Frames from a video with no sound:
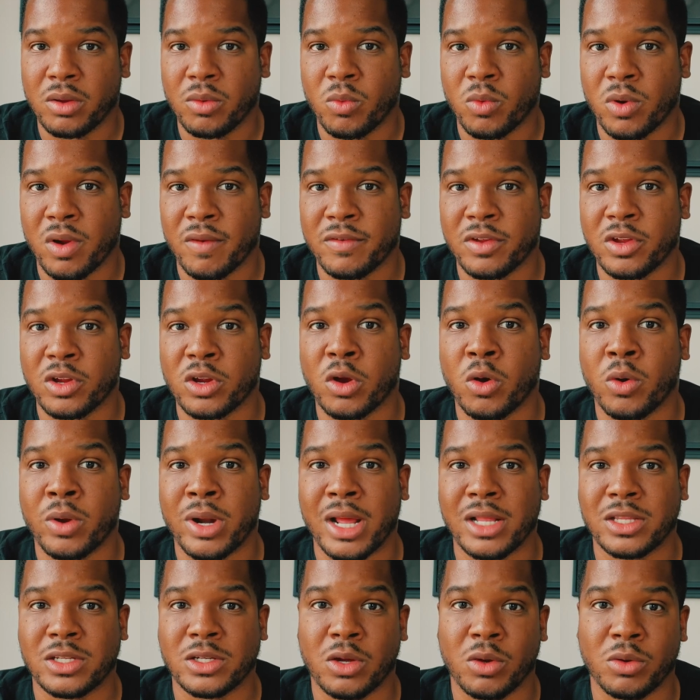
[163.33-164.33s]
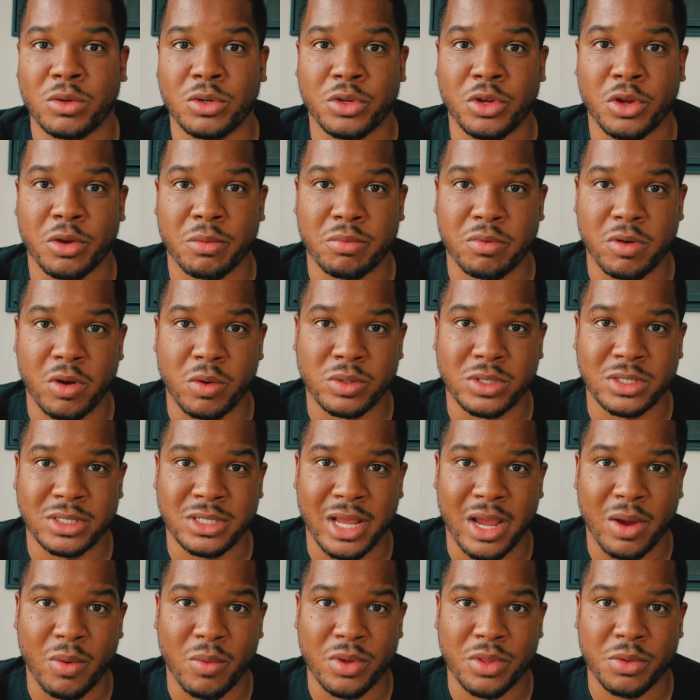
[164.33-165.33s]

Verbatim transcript: wherever you're going out to go do your approaches at,